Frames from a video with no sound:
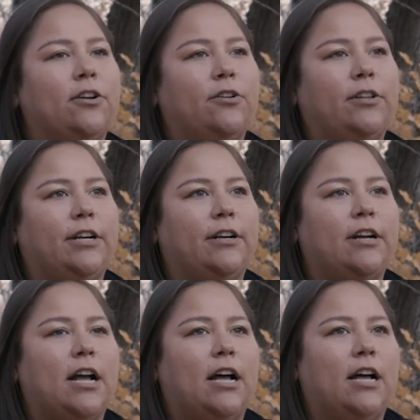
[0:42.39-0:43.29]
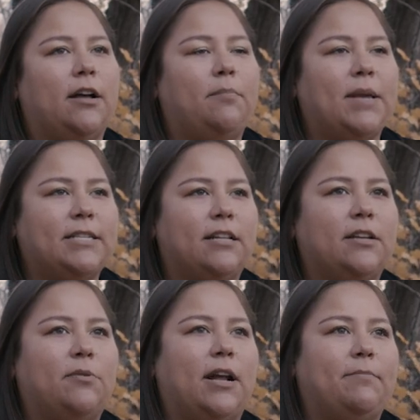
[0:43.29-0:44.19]
earlier,
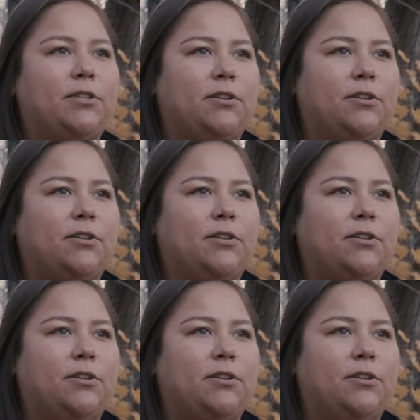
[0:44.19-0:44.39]
basically what I'm